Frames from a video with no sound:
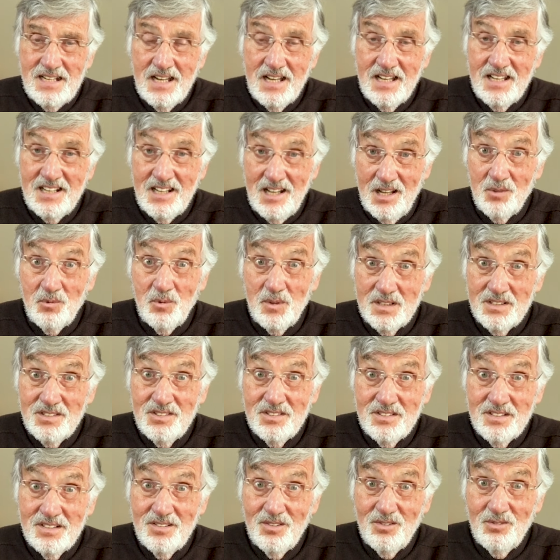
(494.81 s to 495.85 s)
In other
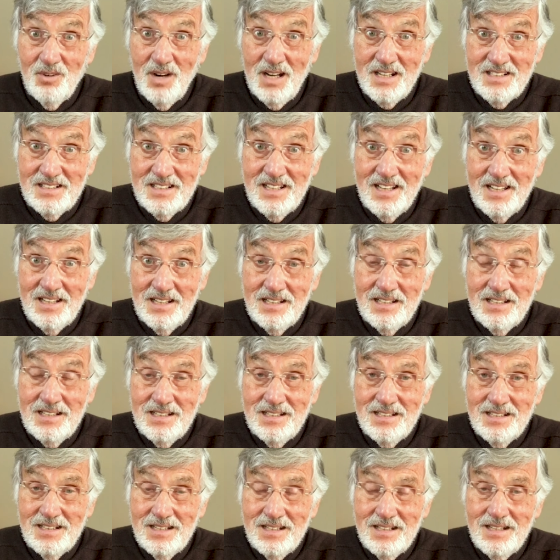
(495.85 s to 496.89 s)
words, right
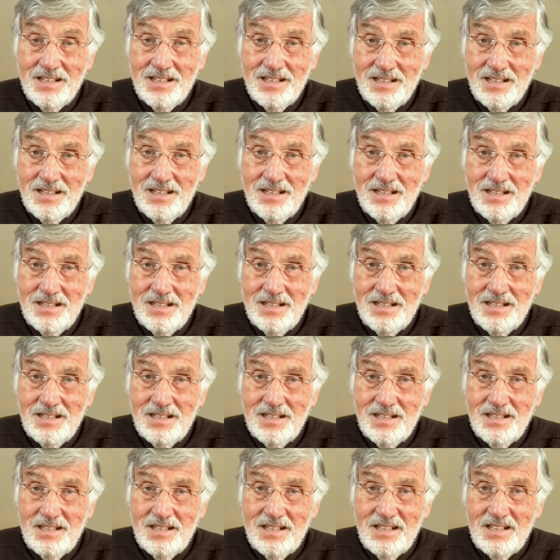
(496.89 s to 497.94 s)
daily.
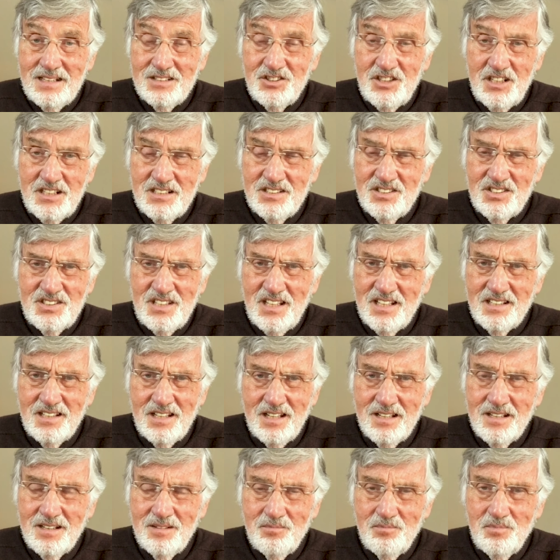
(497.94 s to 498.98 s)
She didn't say
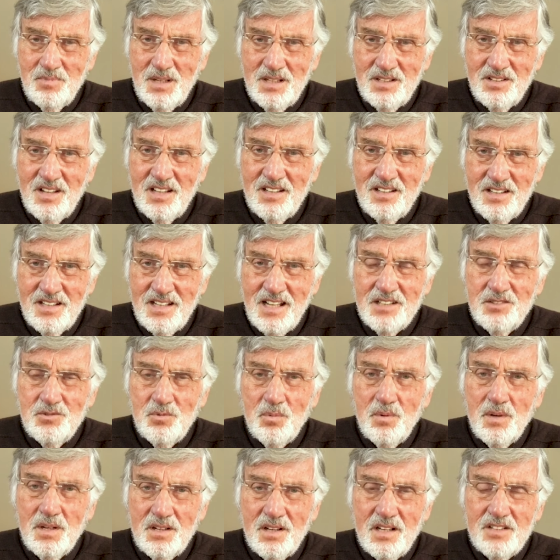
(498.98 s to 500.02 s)
that, but that's
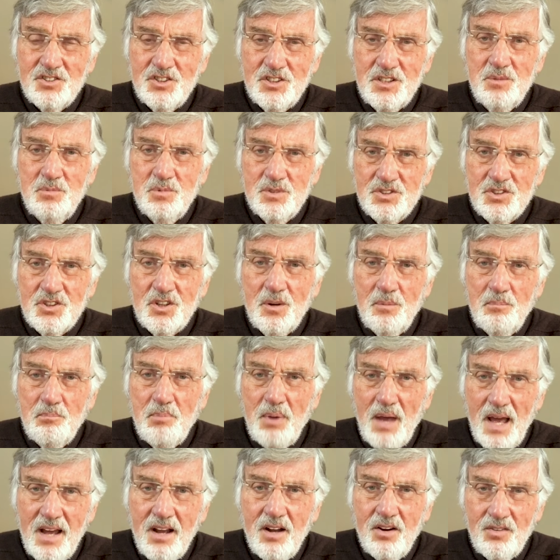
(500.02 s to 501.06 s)
what she was
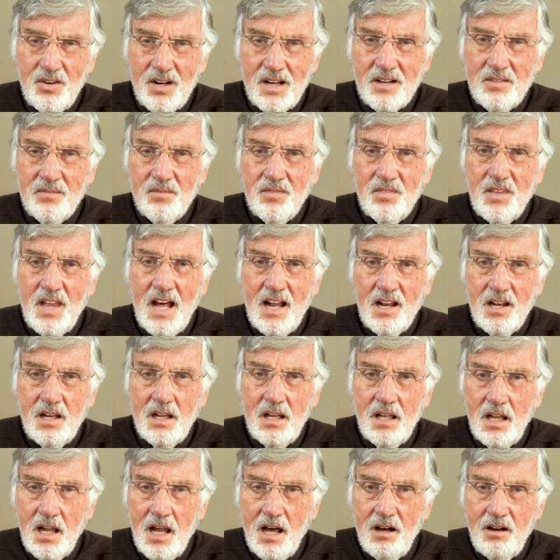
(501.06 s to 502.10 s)
comparing that
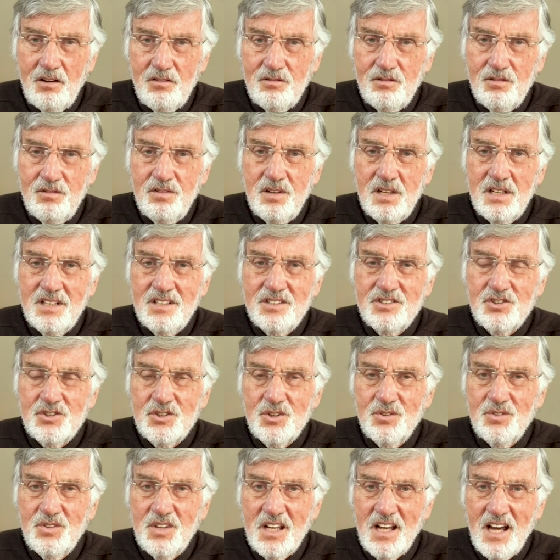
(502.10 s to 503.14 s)
love
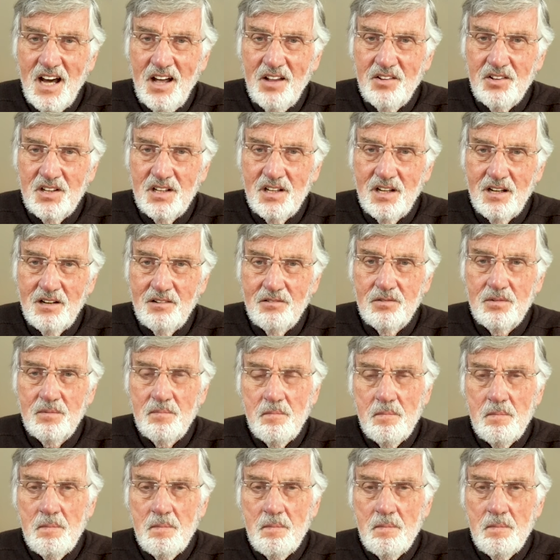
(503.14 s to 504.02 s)
to the other love.